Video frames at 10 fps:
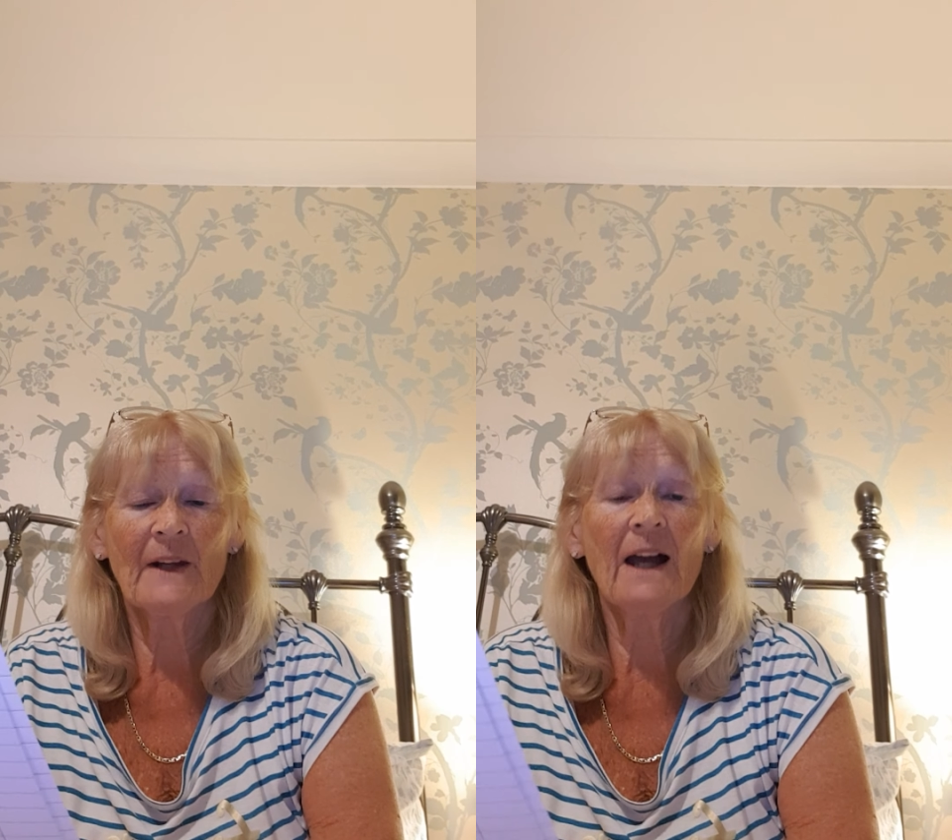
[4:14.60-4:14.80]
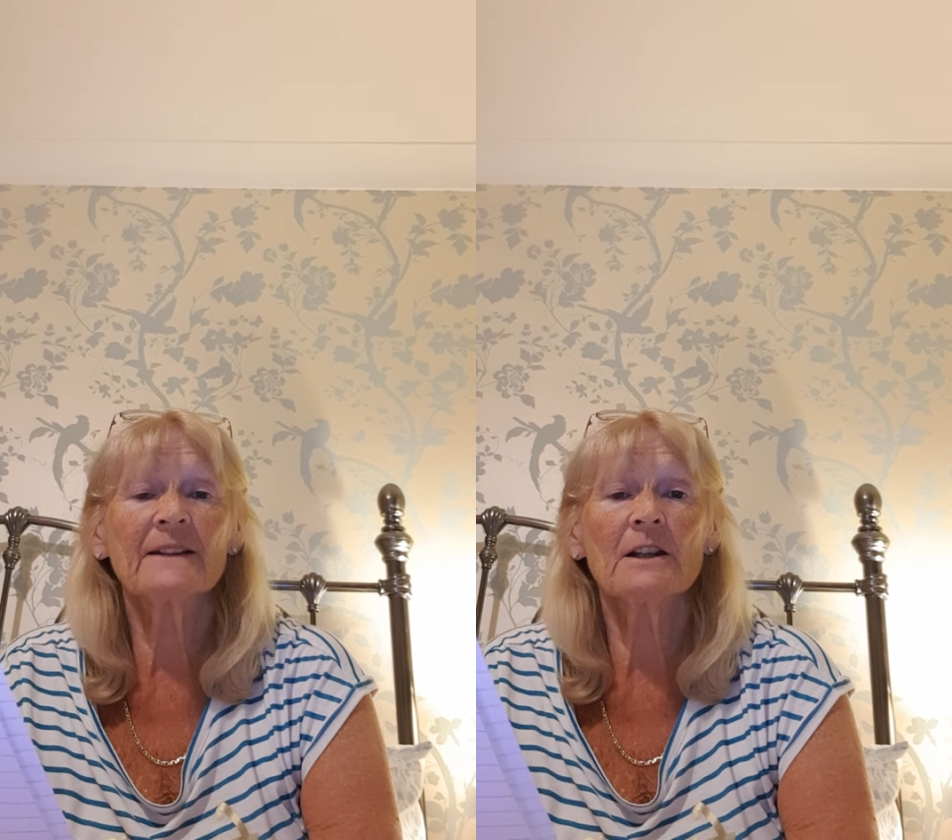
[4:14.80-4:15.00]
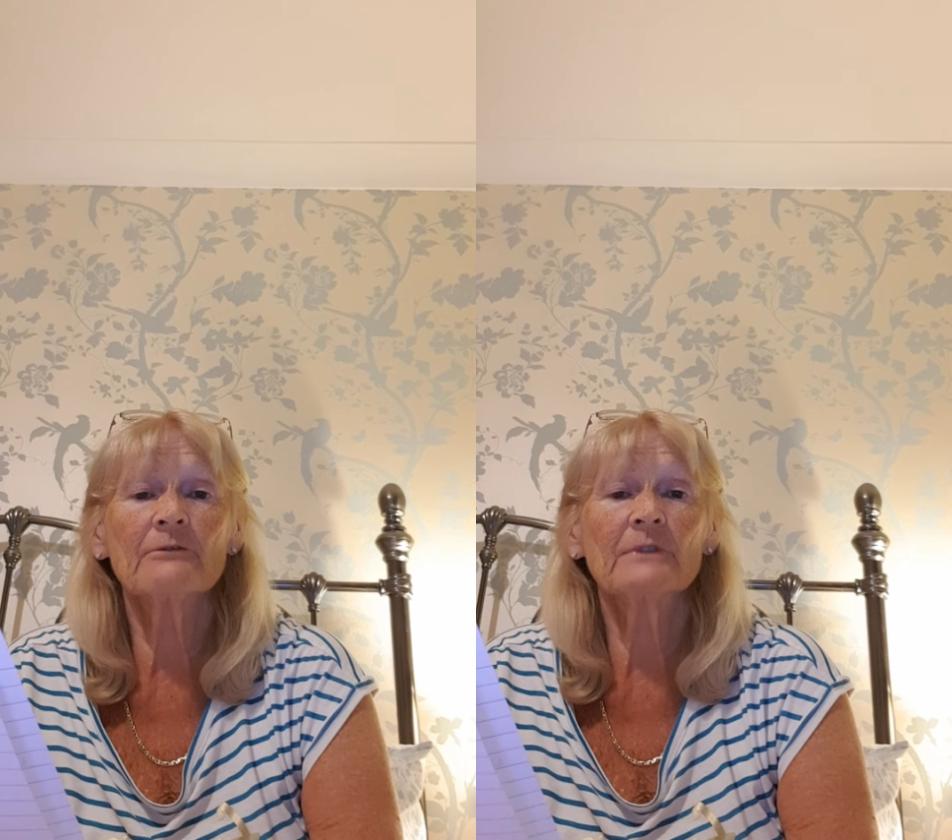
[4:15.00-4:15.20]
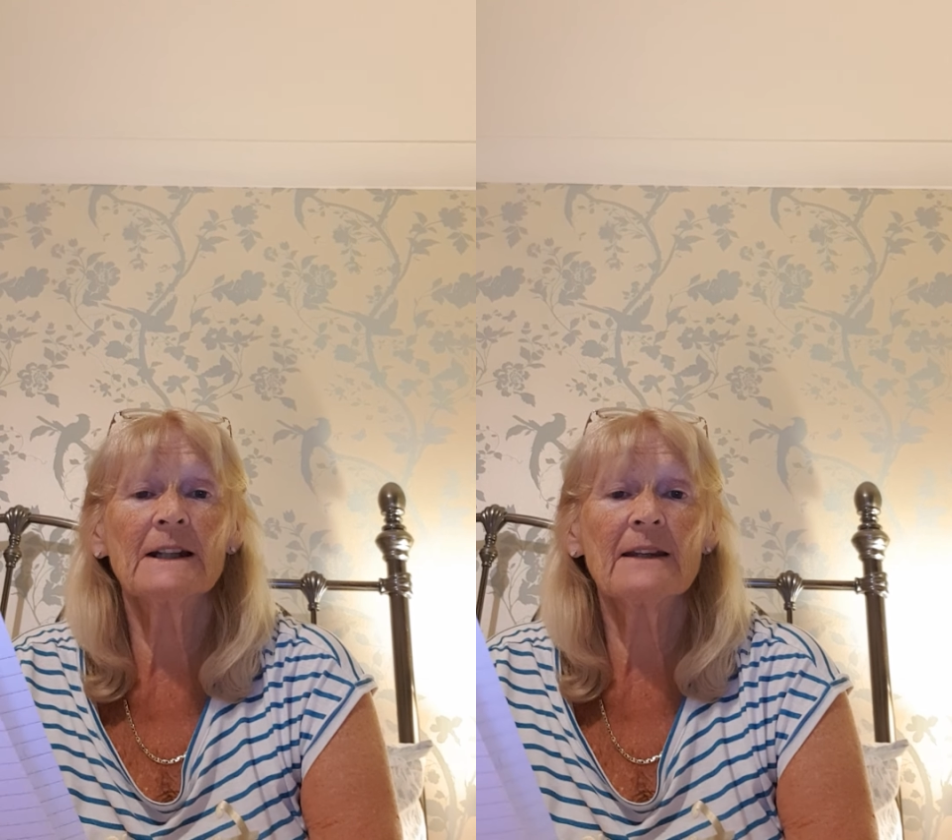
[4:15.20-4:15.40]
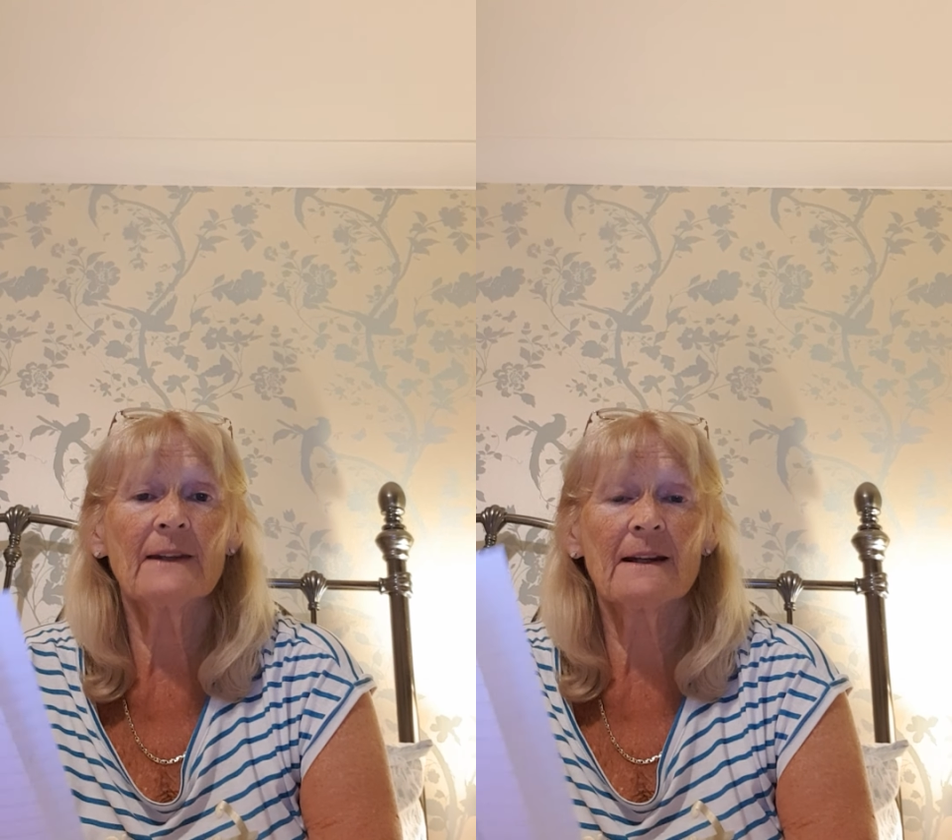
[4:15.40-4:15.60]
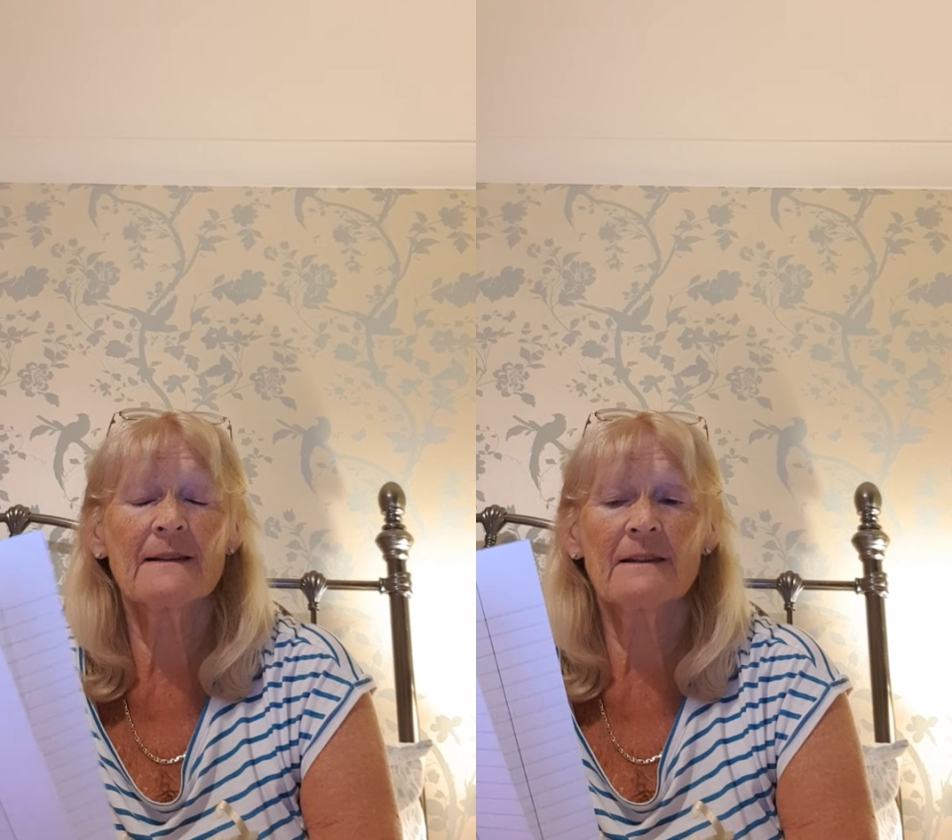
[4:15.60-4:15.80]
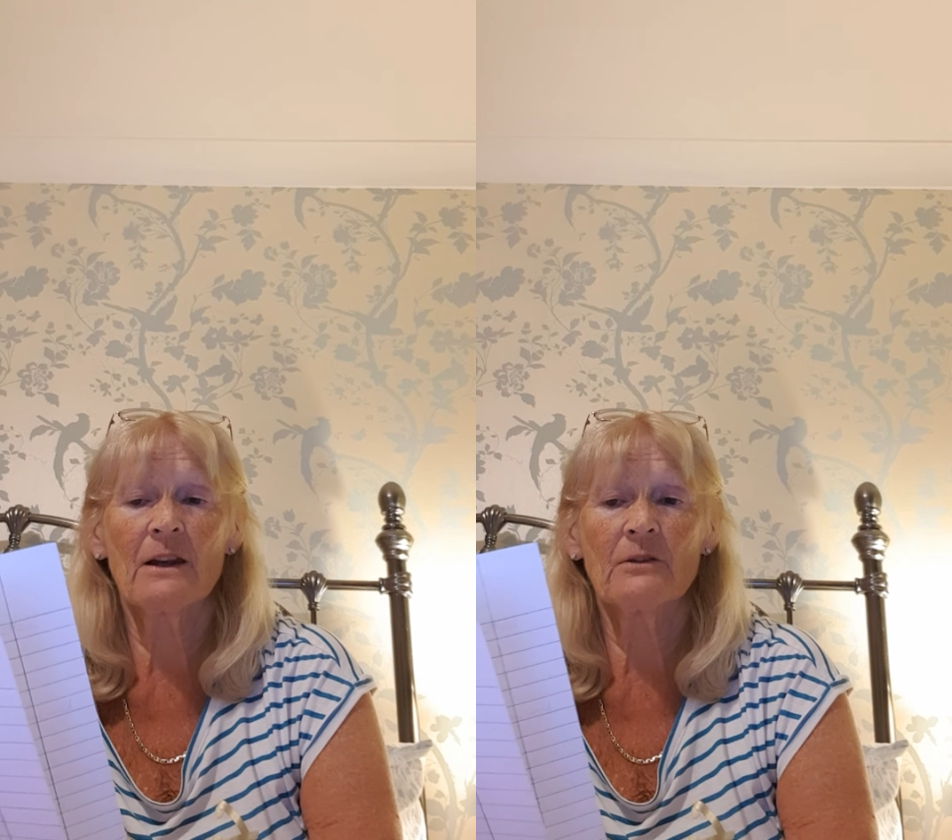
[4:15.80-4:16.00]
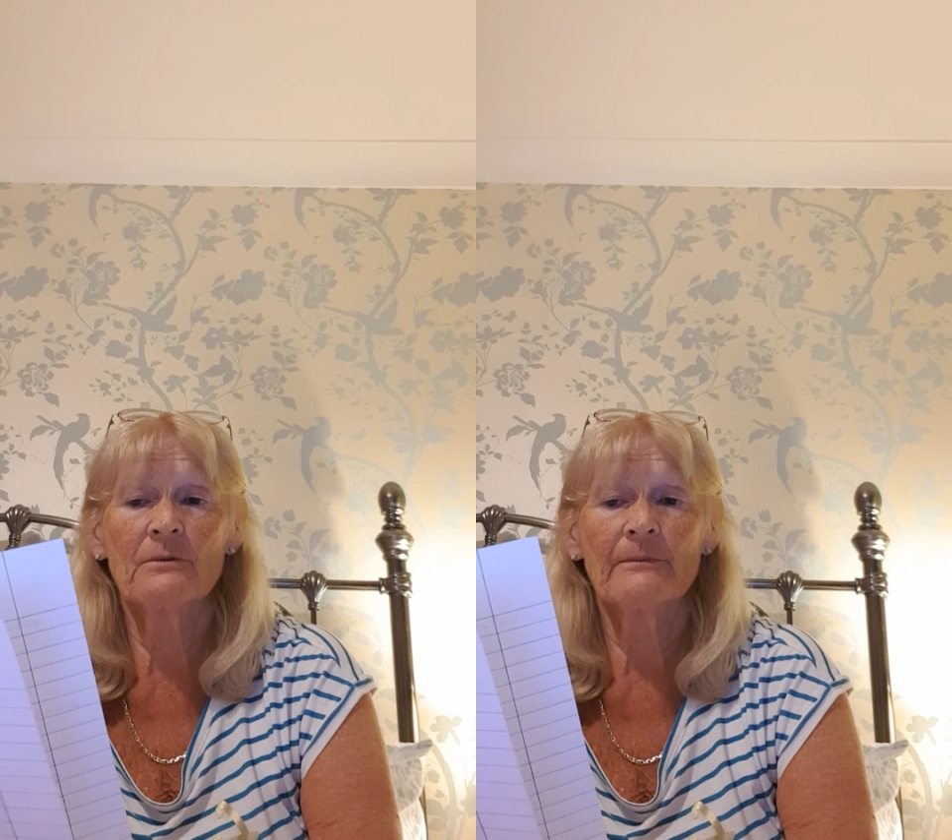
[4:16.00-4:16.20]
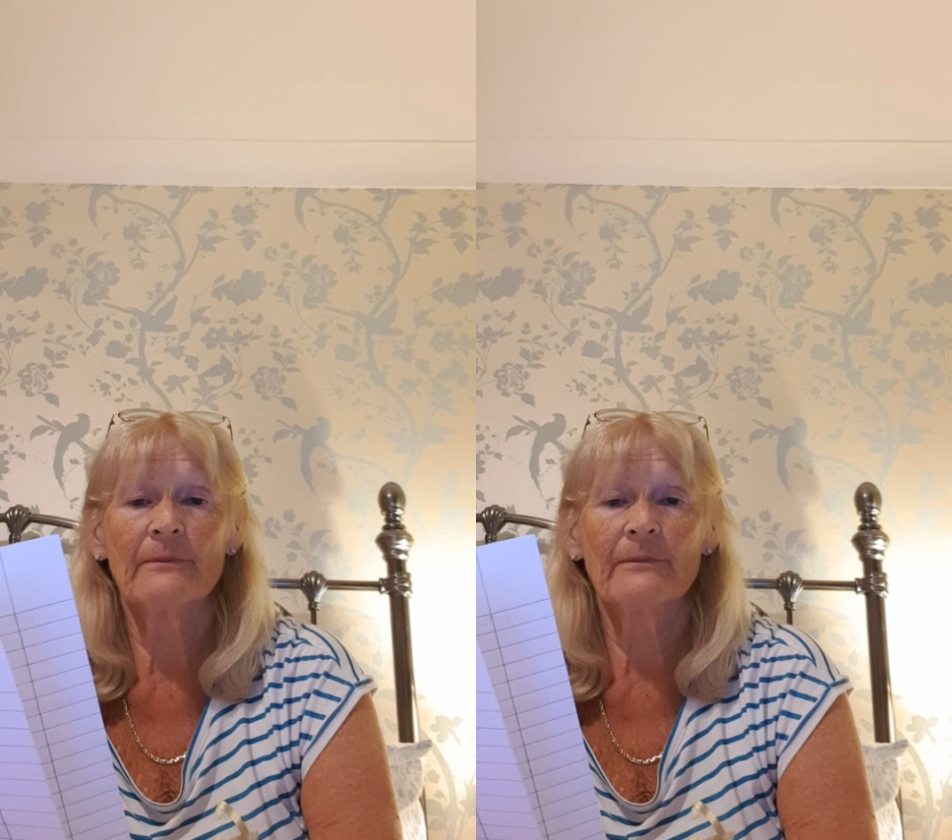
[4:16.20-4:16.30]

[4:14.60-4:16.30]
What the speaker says: I don't really think so.